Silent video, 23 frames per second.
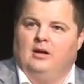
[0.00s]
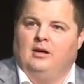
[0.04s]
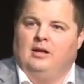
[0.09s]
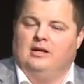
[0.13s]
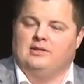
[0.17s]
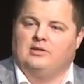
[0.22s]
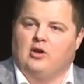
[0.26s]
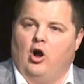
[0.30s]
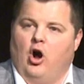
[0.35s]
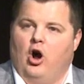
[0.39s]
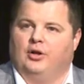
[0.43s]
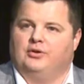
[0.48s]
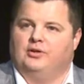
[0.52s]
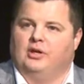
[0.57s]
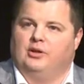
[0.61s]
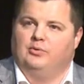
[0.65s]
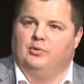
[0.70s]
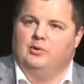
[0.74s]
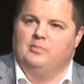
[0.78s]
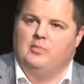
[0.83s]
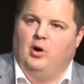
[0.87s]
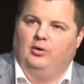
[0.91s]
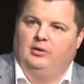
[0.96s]
Is it all
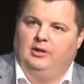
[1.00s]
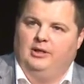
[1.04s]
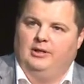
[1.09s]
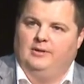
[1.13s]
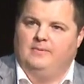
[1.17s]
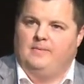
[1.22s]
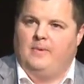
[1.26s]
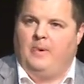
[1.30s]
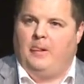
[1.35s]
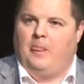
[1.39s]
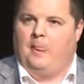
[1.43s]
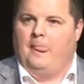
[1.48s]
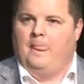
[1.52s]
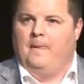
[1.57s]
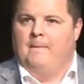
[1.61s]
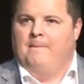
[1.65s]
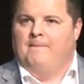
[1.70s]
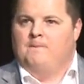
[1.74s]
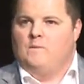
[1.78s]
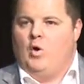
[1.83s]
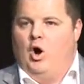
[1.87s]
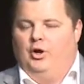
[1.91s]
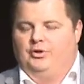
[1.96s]
done remotely?
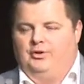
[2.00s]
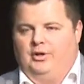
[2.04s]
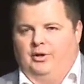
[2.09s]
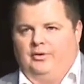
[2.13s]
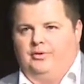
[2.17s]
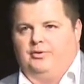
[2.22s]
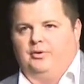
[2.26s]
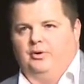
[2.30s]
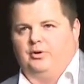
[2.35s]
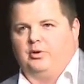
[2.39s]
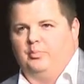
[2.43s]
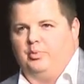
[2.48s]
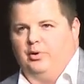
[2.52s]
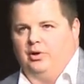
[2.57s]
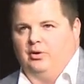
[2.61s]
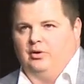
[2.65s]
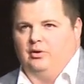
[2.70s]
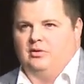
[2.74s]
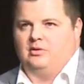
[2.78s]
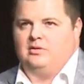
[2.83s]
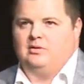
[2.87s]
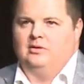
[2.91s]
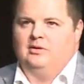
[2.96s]
All done through
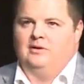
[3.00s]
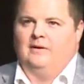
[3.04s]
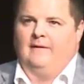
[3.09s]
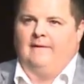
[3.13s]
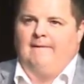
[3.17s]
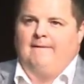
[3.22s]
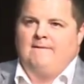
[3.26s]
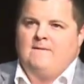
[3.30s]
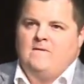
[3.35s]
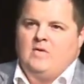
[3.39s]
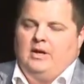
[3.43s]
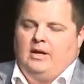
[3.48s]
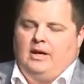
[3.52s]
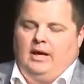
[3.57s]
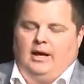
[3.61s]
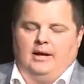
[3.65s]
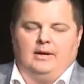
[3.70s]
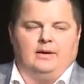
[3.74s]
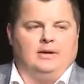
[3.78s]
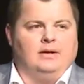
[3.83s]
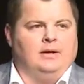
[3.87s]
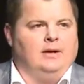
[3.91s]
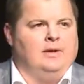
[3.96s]
computers?
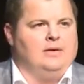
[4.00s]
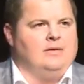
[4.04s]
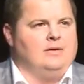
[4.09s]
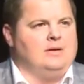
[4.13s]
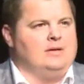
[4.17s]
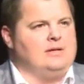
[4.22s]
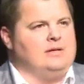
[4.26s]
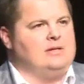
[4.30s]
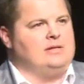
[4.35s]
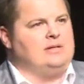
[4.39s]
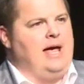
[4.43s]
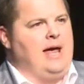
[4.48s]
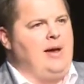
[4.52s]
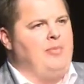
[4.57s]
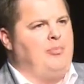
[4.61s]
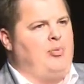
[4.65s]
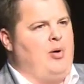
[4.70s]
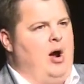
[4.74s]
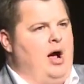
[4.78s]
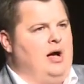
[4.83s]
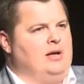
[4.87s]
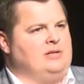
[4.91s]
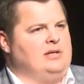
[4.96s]
Okay. This is the same
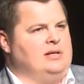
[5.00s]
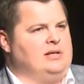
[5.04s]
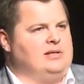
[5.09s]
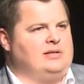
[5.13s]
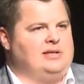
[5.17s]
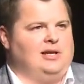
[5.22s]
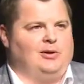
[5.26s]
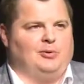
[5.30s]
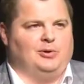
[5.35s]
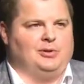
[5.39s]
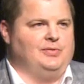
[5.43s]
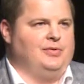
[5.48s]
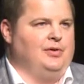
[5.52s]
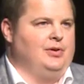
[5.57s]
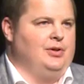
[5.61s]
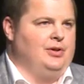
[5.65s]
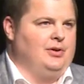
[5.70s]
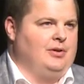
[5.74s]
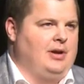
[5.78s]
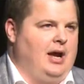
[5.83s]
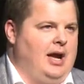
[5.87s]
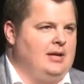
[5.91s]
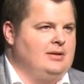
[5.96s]
process that works for
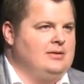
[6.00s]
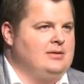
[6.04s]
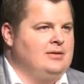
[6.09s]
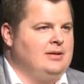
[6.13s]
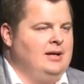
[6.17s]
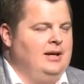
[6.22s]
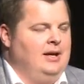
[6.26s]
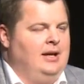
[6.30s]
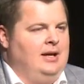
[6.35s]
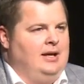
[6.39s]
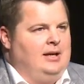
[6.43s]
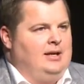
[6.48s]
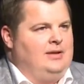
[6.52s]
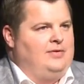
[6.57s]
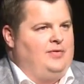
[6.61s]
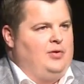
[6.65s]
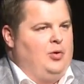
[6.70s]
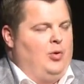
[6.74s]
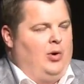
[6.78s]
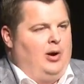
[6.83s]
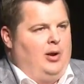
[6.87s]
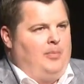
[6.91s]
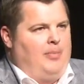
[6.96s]
you guys. If
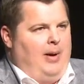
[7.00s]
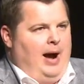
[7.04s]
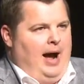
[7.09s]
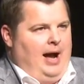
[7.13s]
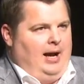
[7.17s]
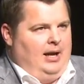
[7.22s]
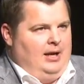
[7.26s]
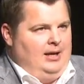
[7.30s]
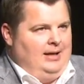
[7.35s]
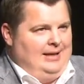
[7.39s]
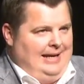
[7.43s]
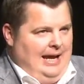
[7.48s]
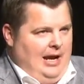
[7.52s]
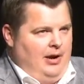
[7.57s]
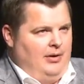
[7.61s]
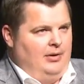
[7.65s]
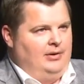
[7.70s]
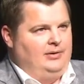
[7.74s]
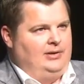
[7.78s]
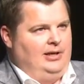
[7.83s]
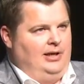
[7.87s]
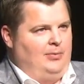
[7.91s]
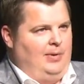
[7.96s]
you want to buy
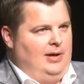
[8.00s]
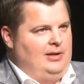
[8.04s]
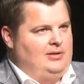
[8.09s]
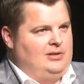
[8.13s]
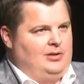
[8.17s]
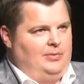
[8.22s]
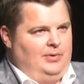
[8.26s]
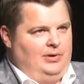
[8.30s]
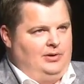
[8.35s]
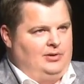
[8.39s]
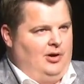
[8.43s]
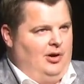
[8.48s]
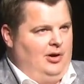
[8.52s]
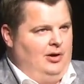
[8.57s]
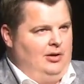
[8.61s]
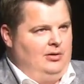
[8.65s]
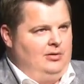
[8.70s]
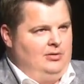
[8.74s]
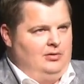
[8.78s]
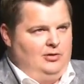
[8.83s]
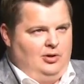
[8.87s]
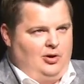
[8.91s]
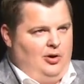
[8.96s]
guaranteed rates of
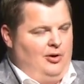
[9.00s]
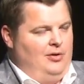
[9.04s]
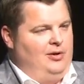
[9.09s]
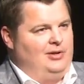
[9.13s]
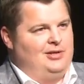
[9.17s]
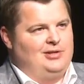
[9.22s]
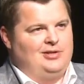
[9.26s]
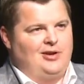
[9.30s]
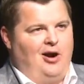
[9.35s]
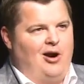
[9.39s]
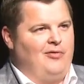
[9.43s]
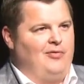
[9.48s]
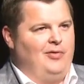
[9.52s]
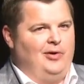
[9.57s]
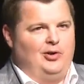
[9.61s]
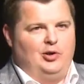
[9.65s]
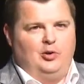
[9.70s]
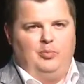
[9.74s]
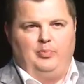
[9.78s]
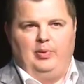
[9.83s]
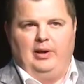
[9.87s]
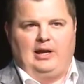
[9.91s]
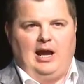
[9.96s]
return, you go to the software,
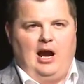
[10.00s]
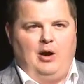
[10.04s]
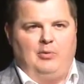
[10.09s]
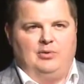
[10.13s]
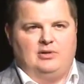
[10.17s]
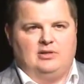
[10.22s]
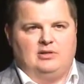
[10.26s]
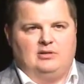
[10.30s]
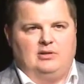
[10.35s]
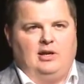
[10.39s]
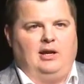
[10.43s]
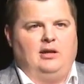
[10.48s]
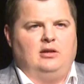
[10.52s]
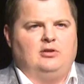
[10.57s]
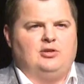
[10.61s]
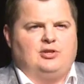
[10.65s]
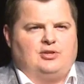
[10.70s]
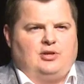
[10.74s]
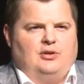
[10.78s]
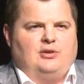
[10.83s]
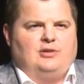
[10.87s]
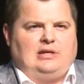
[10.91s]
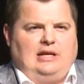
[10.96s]
you pick out which state.
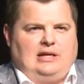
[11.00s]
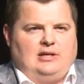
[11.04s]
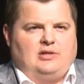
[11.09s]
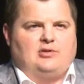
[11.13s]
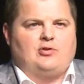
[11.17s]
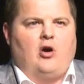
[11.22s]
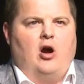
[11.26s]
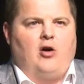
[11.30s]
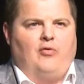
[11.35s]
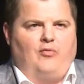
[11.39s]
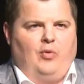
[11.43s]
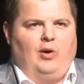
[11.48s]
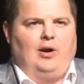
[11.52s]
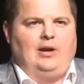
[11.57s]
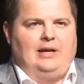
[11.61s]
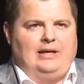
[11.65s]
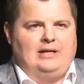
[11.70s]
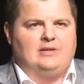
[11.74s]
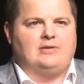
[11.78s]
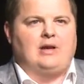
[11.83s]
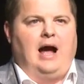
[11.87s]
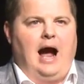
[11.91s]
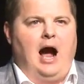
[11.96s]
Just understand that software
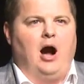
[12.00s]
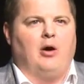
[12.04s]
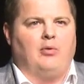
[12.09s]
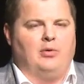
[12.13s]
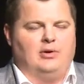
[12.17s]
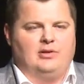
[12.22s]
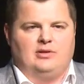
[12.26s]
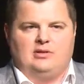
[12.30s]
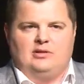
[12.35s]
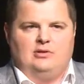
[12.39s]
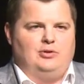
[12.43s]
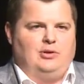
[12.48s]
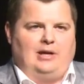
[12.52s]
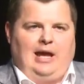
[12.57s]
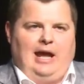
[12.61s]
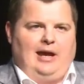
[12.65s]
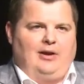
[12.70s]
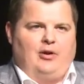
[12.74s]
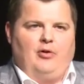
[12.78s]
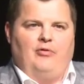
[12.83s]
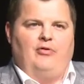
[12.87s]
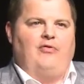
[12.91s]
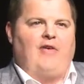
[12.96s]
is ours. You
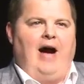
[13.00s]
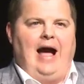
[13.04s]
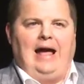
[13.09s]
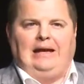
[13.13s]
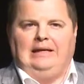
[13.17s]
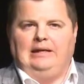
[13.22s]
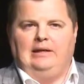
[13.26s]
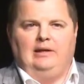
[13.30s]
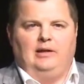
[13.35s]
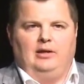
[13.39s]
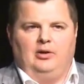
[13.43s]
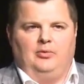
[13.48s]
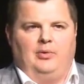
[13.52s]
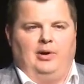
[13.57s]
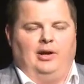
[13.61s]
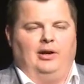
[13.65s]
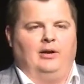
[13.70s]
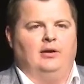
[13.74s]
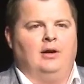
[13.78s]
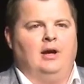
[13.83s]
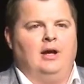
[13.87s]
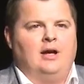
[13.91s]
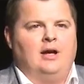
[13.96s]
can't go find it anywhere.